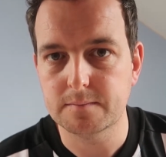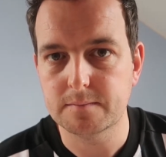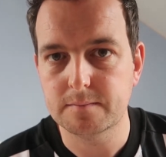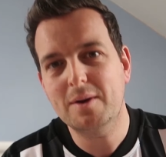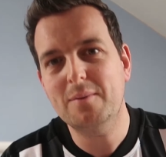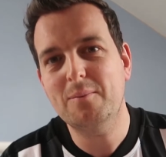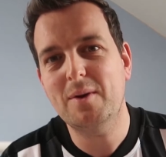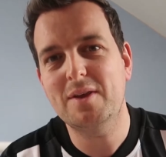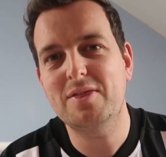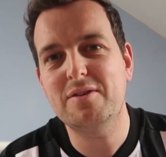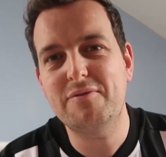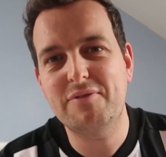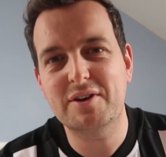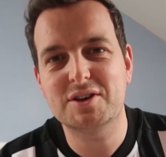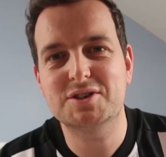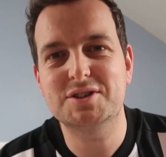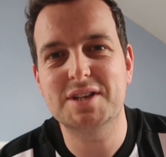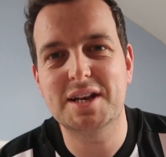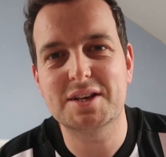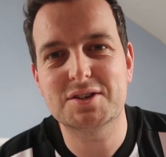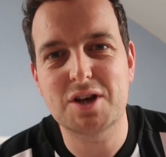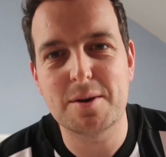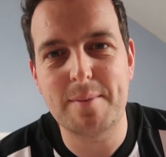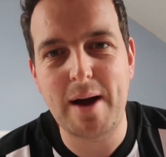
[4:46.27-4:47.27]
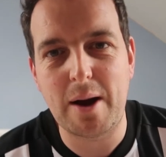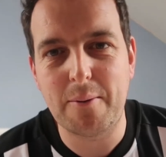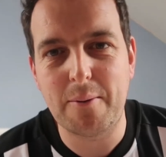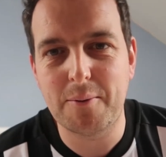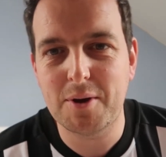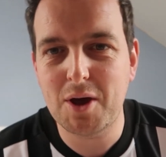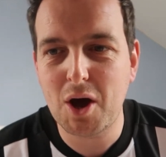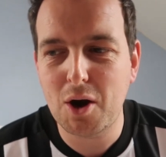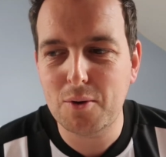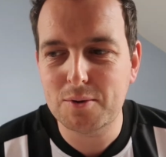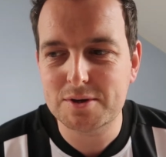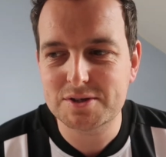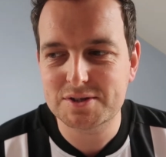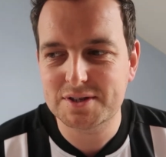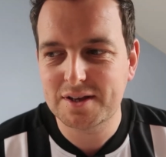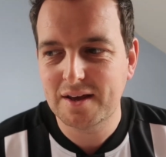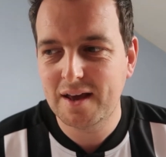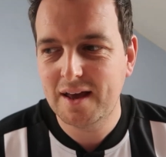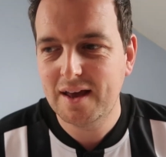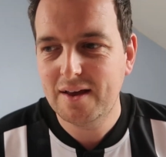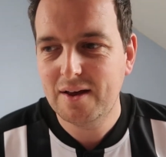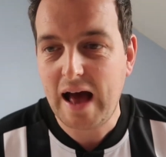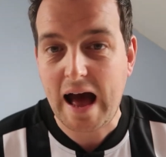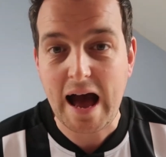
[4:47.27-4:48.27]
When the fixture lists come out, we always
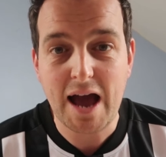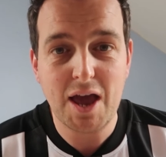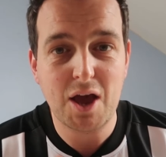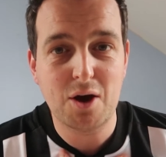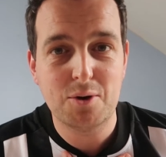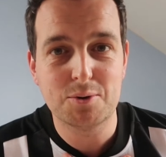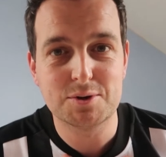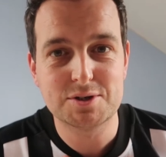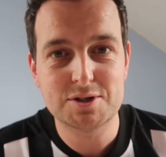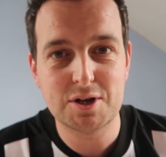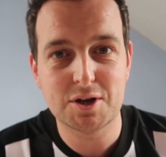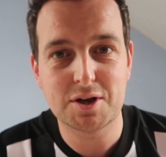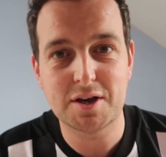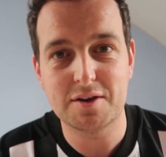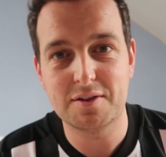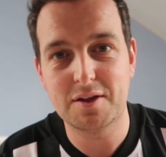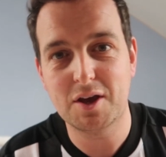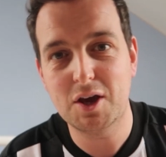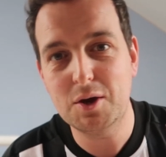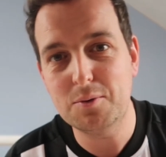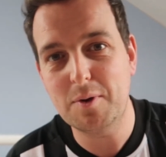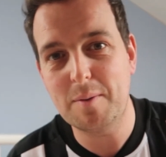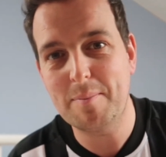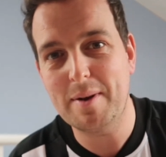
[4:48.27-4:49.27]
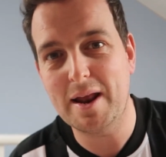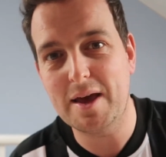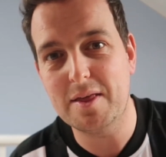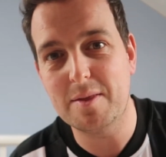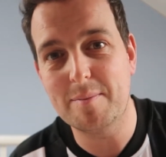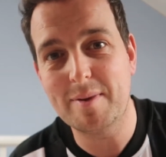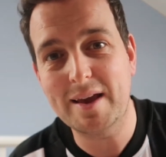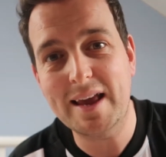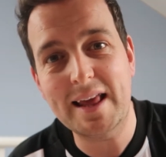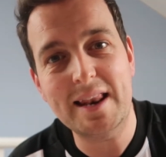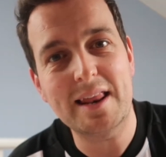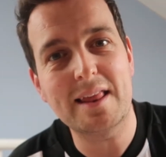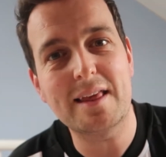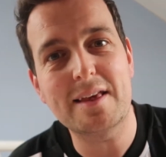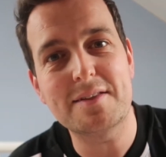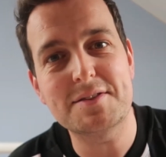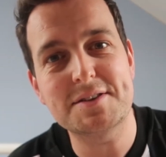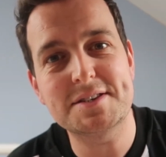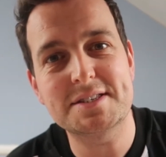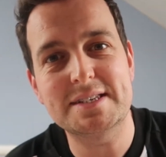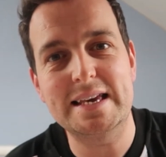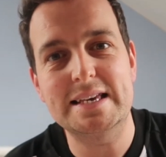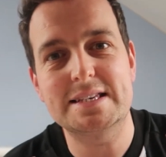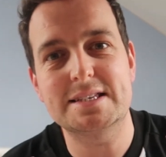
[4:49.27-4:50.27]
I always look at who we play at the beginning of the
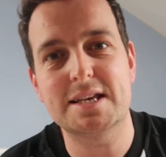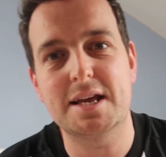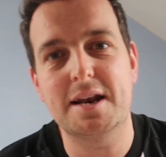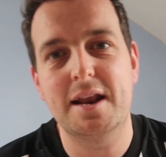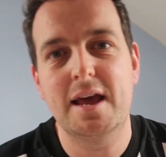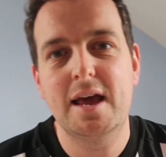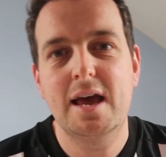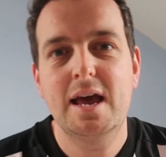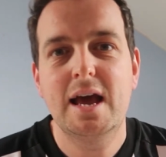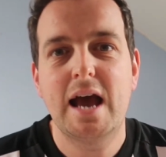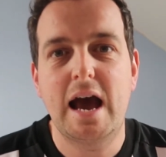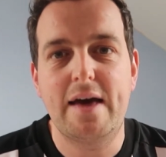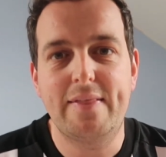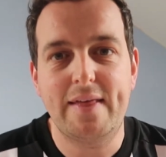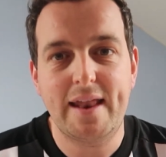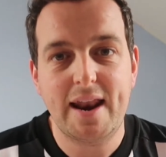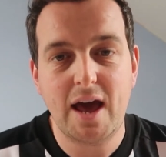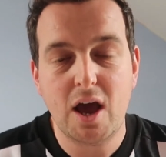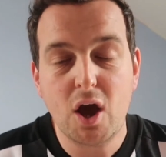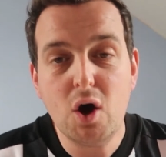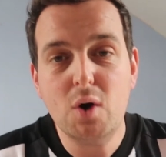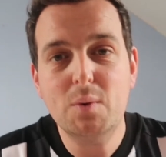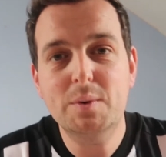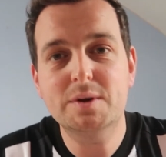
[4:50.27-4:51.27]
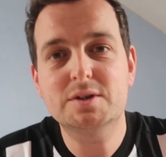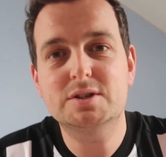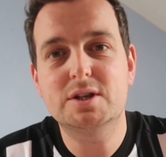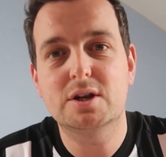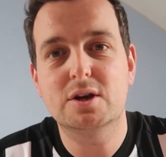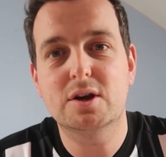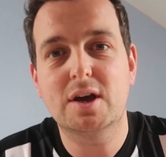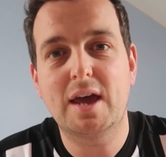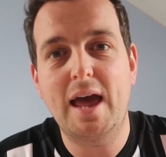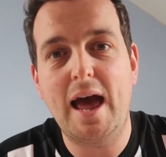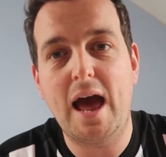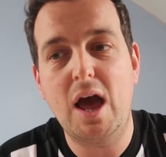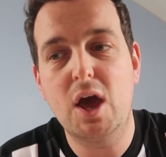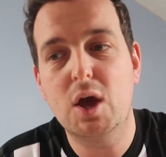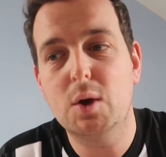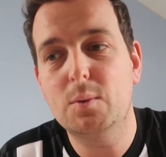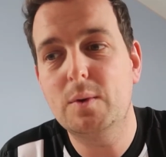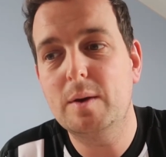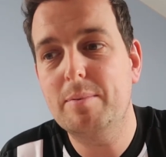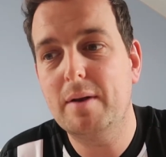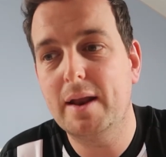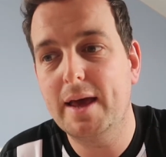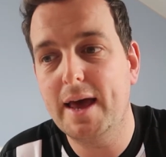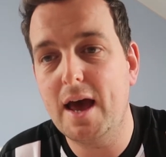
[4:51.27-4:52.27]
season, and then I always look at who
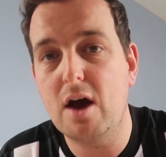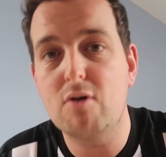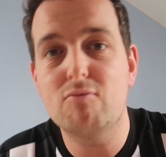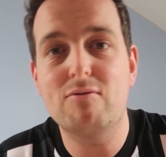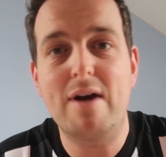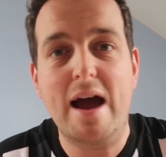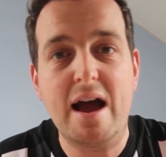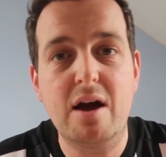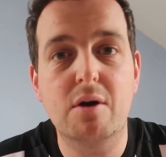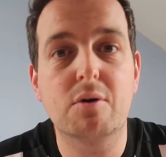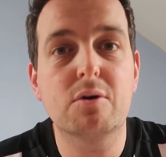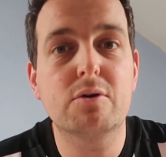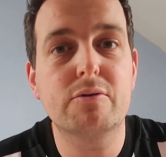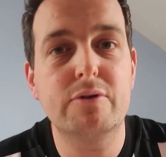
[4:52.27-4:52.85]
we play around